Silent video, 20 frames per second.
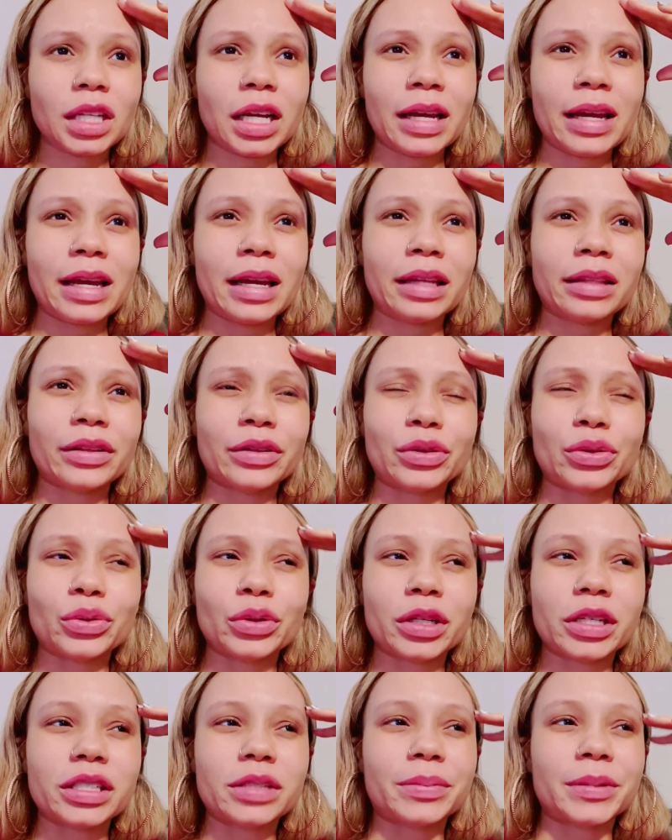And the Lord
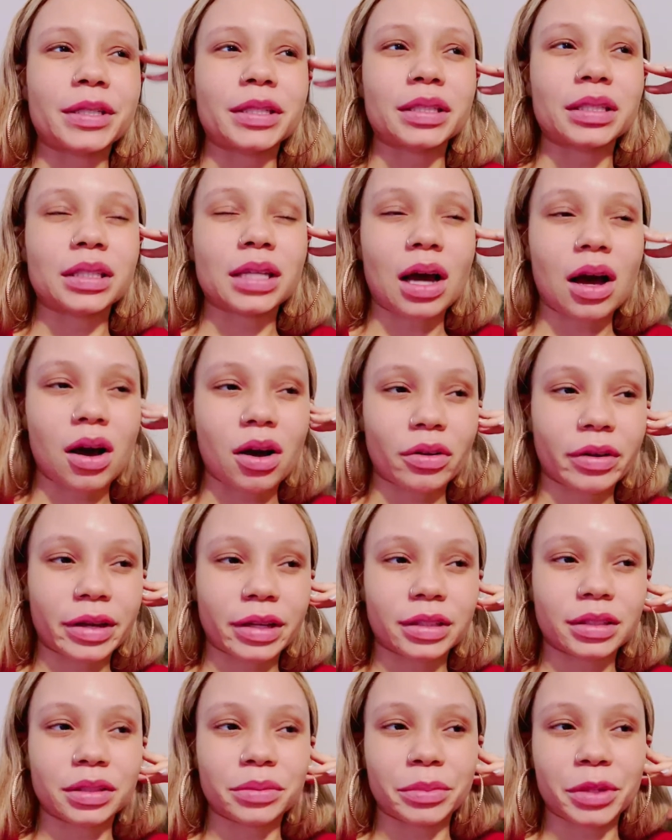has been
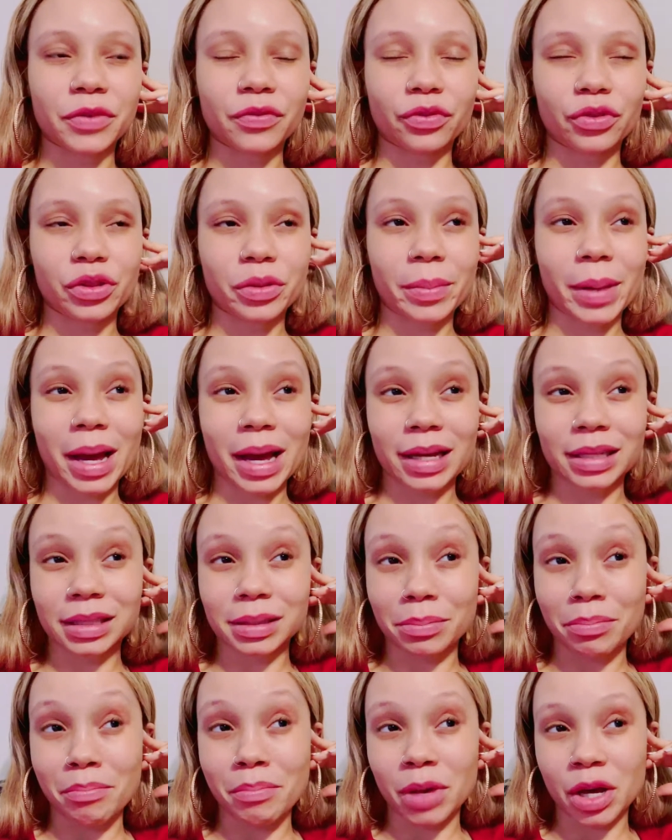talking to me for the past
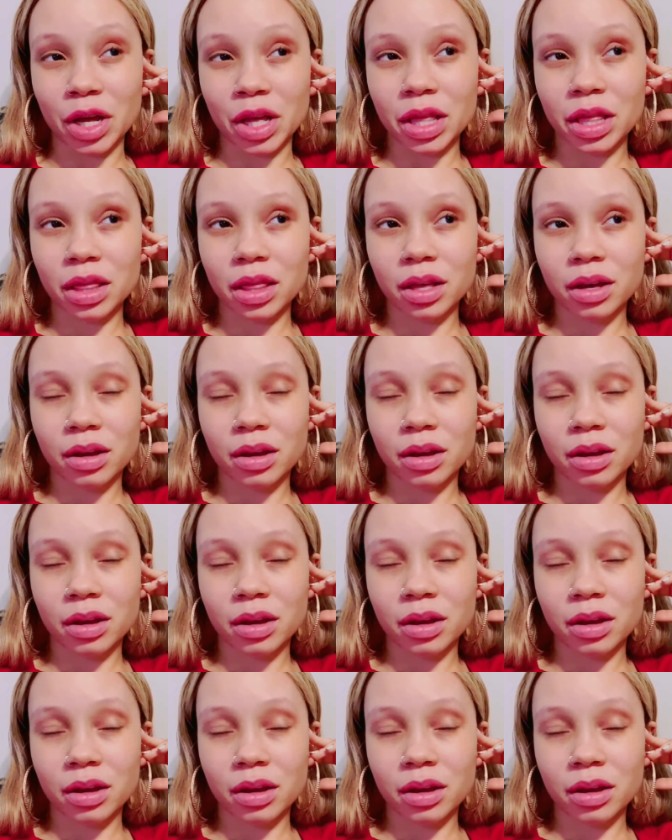month